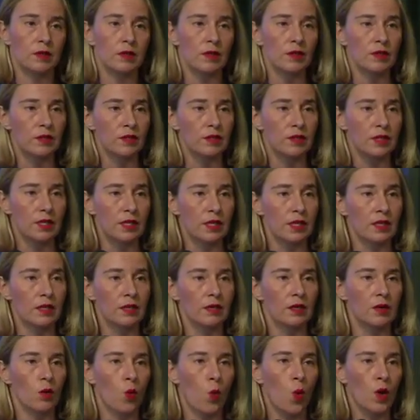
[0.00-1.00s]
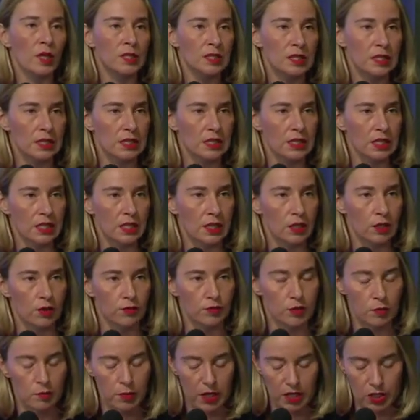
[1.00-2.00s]
on the quantity of
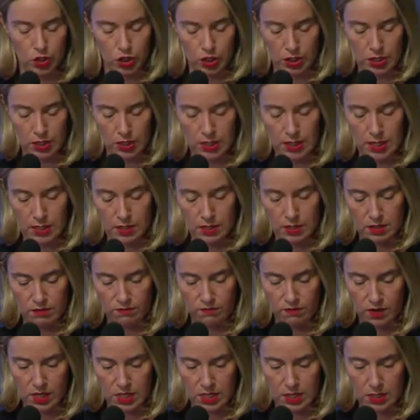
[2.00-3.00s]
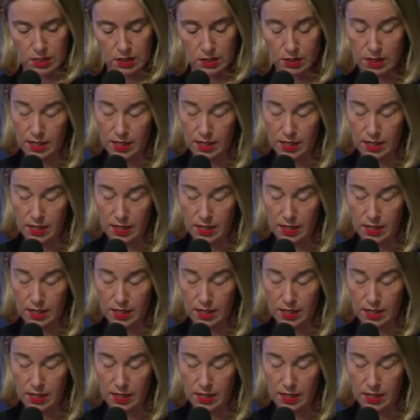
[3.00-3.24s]
the budget that is invested.